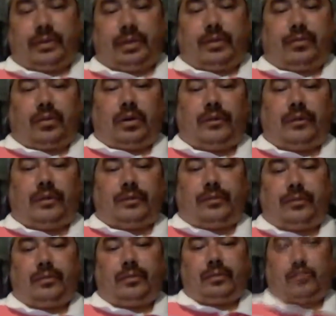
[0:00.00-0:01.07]
nonprofit
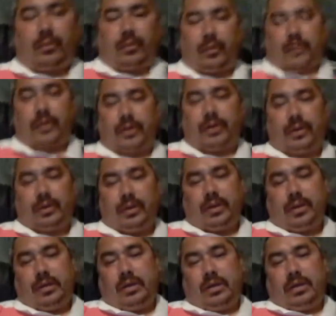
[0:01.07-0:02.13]
work
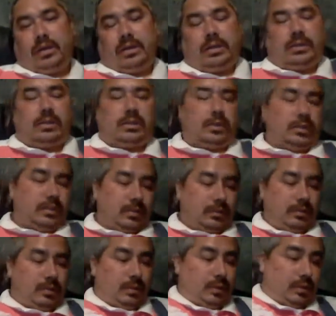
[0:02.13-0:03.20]
because
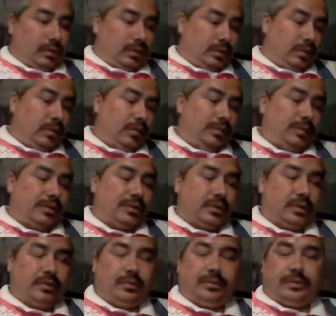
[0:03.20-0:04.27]
I'm on, you know, I'm
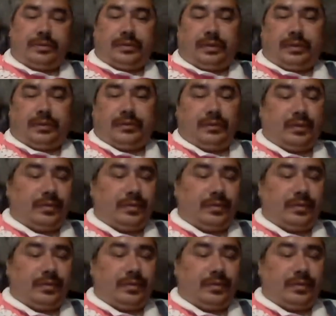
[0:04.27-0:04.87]
disabled and stuff.